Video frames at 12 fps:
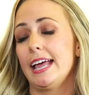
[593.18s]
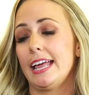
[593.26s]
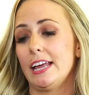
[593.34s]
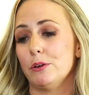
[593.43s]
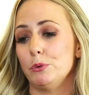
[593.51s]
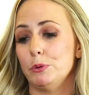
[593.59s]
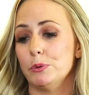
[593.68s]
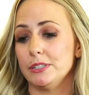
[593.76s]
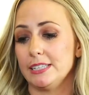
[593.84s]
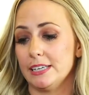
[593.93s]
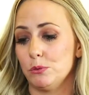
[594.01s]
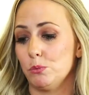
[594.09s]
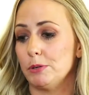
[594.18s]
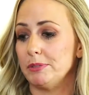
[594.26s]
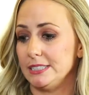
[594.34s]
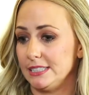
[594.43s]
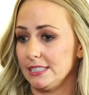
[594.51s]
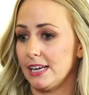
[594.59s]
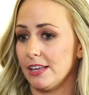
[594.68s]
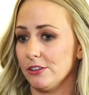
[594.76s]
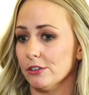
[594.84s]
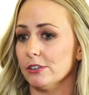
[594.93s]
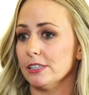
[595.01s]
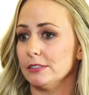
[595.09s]
and we would get women
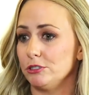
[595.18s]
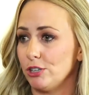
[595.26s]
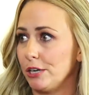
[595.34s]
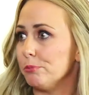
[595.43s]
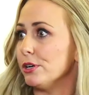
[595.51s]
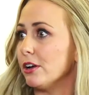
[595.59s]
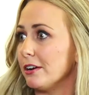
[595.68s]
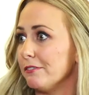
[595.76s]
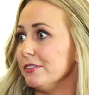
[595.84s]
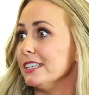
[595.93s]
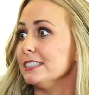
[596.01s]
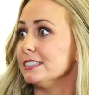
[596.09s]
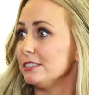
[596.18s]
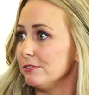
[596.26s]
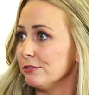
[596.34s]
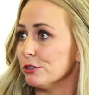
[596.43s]
together and try to put on events